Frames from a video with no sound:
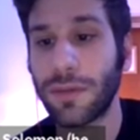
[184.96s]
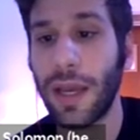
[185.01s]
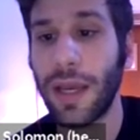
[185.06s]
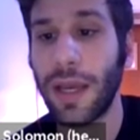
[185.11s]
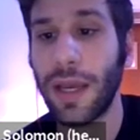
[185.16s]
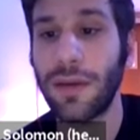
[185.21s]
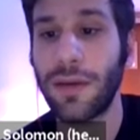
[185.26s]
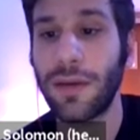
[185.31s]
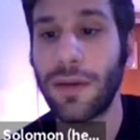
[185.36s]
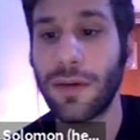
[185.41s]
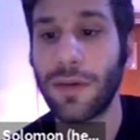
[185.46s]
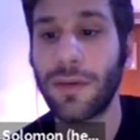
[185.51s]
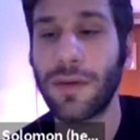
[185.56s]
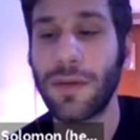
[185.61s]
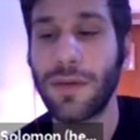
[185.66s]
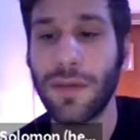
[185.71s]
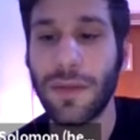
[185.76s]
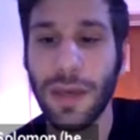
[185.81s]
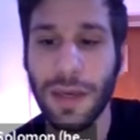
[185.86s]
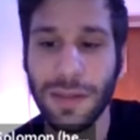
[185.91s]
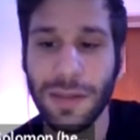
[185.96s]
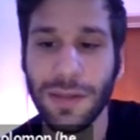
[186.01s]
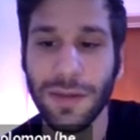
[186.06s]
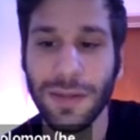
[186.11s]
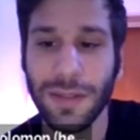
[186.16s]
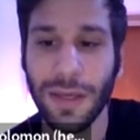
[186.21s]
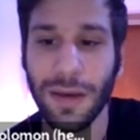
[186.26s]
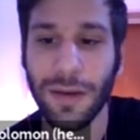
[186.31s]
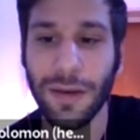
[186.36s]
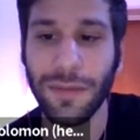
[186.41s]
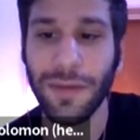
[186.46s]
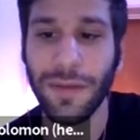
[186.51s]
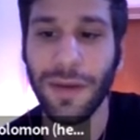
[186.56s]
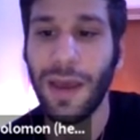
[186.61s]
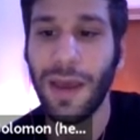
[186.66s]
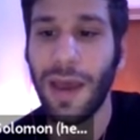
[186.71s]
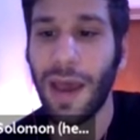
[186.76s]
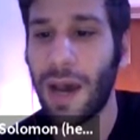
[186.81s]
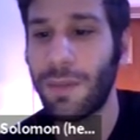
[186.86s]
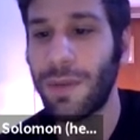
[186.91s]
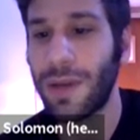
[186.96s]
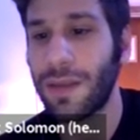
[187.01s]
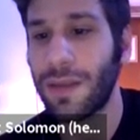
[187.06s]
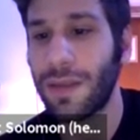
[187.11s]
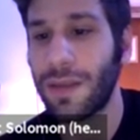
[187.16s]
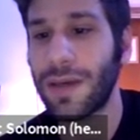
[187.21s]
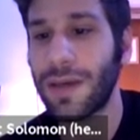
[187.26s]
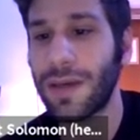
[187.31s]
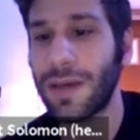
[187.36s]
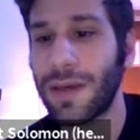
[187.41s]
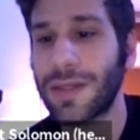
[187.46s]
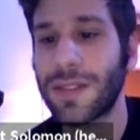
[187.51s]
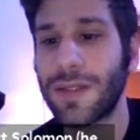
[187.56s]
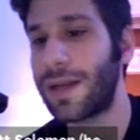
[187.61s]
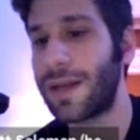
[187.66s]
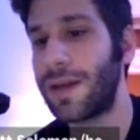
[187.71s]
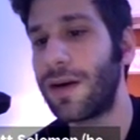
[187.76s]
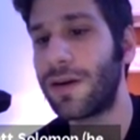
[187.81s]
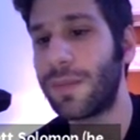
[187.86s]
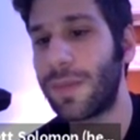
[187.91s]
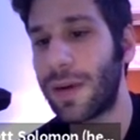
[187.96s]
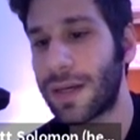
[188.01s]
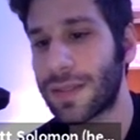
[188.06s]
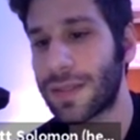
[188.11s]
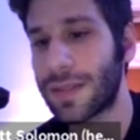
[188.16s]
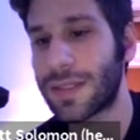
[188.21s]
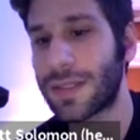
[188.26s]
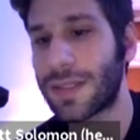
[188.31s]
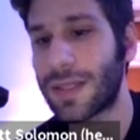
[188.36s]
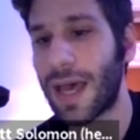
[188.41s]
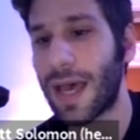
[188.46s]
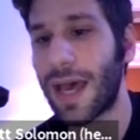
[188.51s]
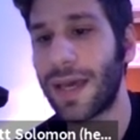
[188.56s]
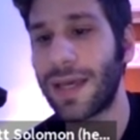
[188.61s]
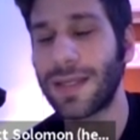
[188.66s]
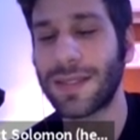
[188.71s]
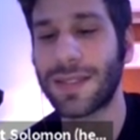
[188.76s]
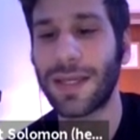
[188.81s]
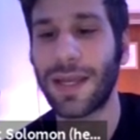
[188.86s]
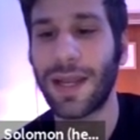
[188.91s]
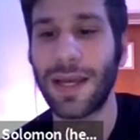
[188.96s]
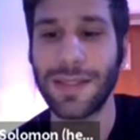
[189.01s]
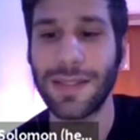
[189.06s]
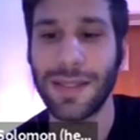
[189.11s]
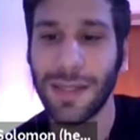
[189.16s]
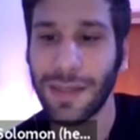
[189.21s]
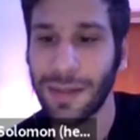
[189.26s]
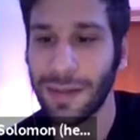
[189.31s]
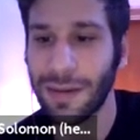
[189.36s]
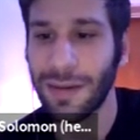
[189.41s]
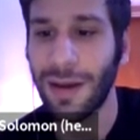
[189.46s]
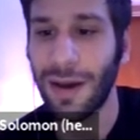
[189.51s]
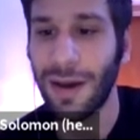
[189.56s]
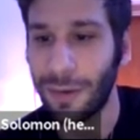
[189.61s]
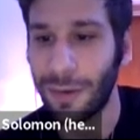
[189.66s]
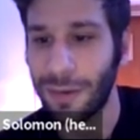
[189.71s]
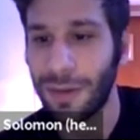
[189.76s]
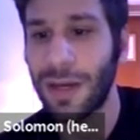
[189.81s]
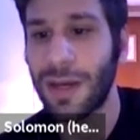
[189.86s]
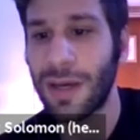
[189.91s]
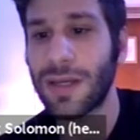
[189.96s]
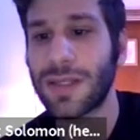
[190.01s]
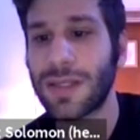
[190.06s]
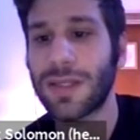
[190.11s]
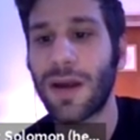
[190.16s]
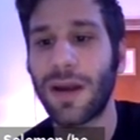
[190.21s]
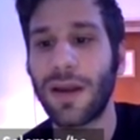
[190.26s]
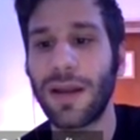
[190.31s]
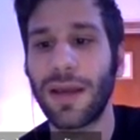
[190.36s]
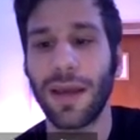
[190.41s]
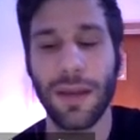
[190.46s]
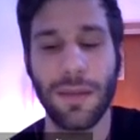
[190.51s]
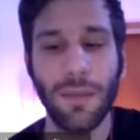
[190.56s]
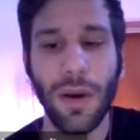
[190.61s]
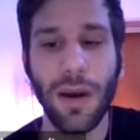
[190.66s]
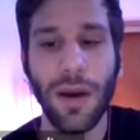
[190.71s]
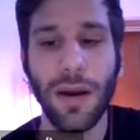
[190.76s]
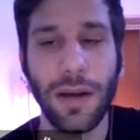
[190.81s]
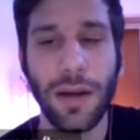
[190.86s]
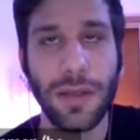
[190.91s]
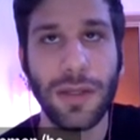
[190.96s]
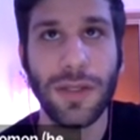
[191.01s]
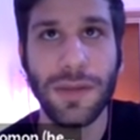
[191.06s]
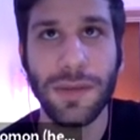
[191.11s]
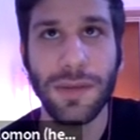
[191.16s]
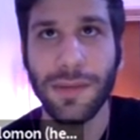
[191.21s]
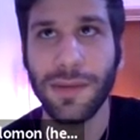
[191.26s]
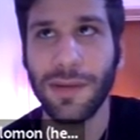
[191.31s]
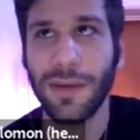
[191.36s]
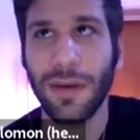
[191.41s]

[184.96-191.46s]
right? You think to yourself, how many things do I know about science that I didn't know starting in March?